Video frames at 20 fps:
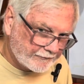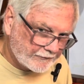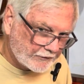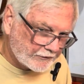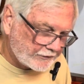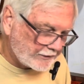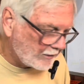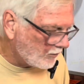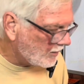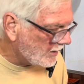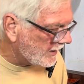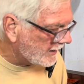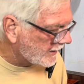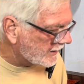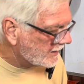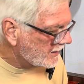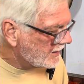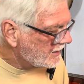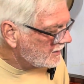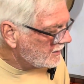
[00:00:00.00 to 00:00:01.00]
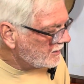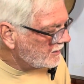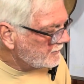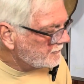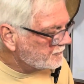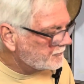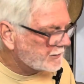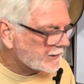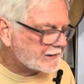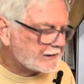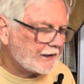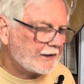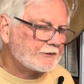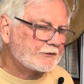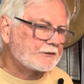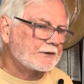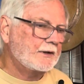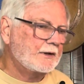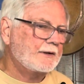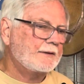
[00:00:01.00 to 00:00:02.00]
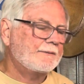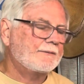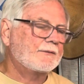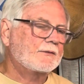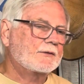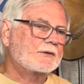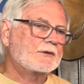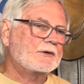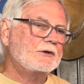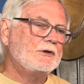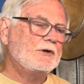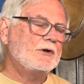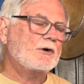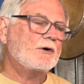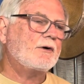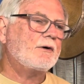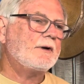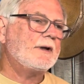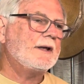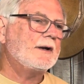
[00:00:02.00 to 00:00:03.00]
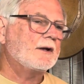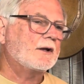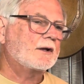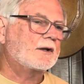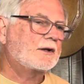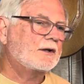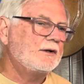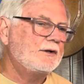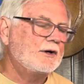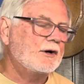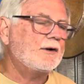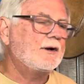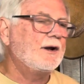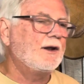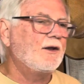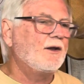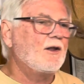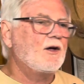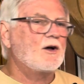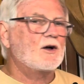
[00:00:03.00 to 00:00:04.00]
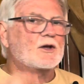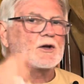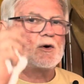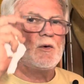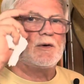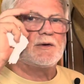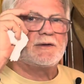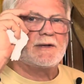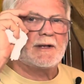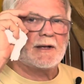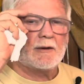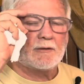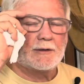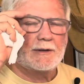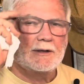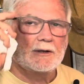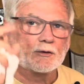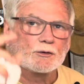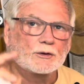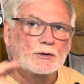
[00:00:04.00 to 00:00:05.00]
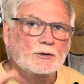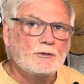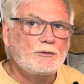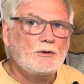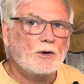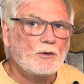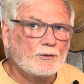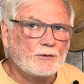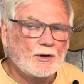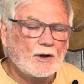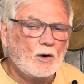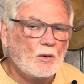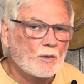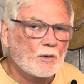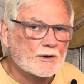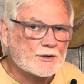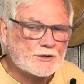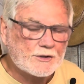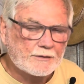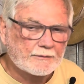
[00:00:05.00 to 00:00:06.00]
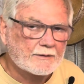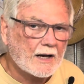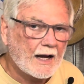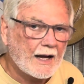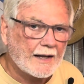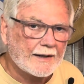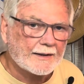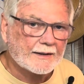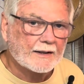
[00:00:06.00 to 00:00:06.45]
You say, why? Because you're in a log going downhill. You don't know what you've got.